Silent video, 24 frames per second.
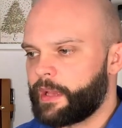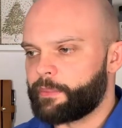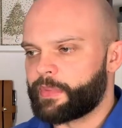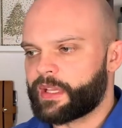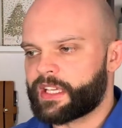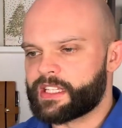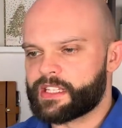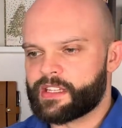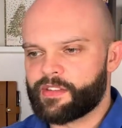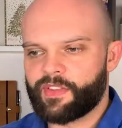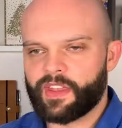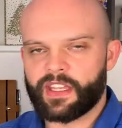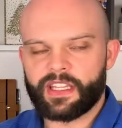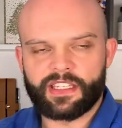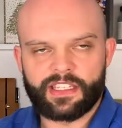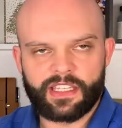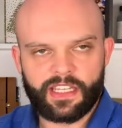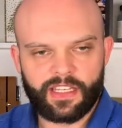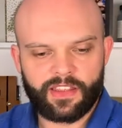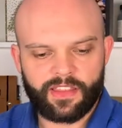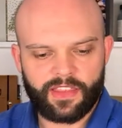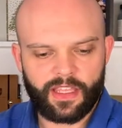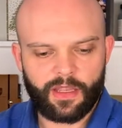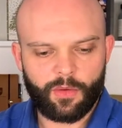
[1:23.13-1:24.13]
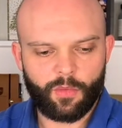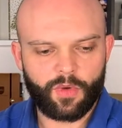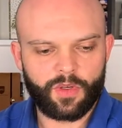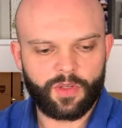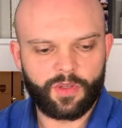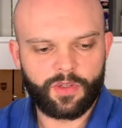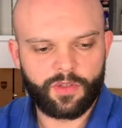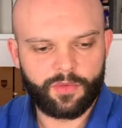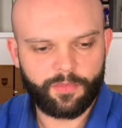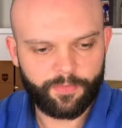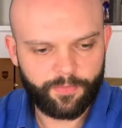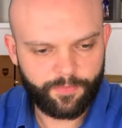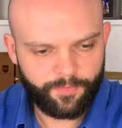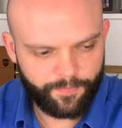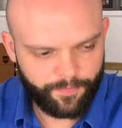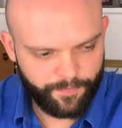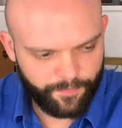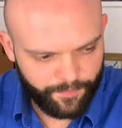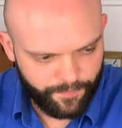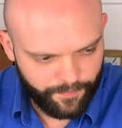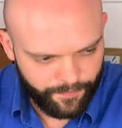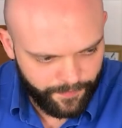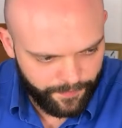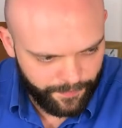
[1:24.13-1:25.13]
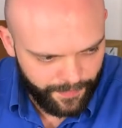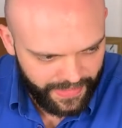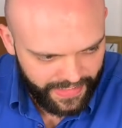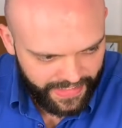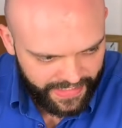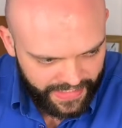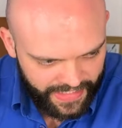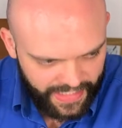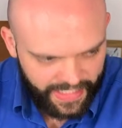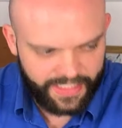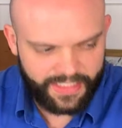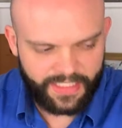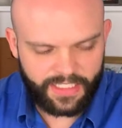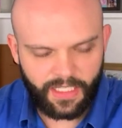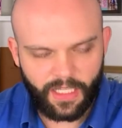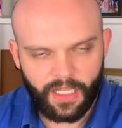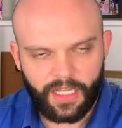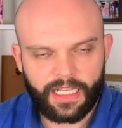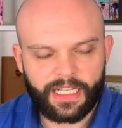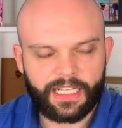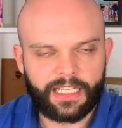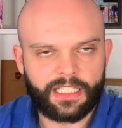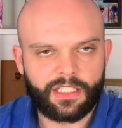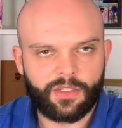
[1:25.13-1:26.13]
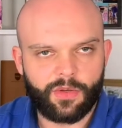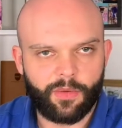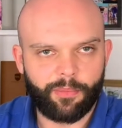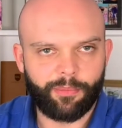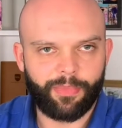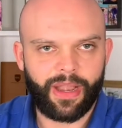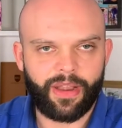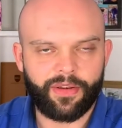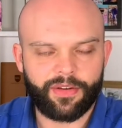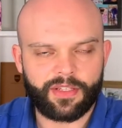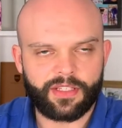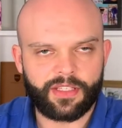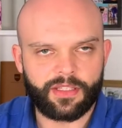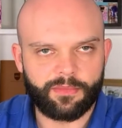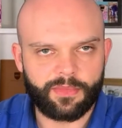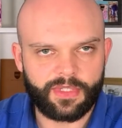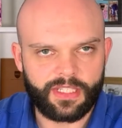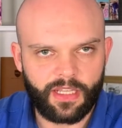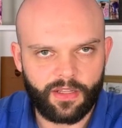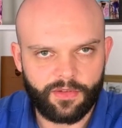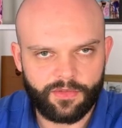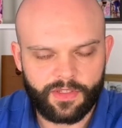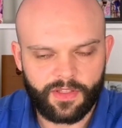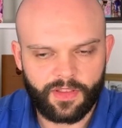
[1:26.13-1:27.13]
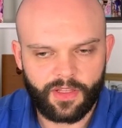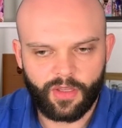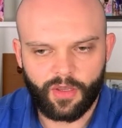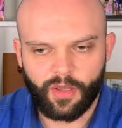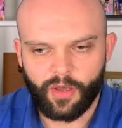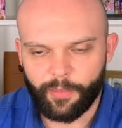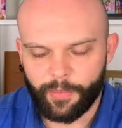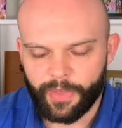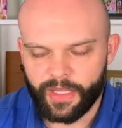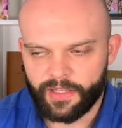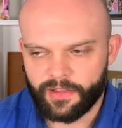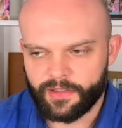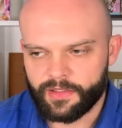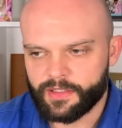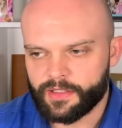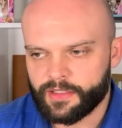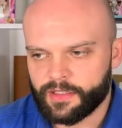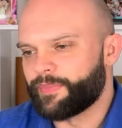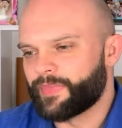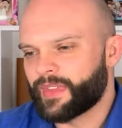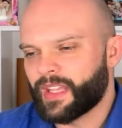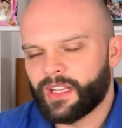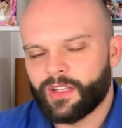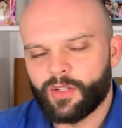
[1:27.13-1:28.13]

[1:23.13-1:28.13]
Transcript: Because if they did, they would be less likely to embarrass themselves in the comments.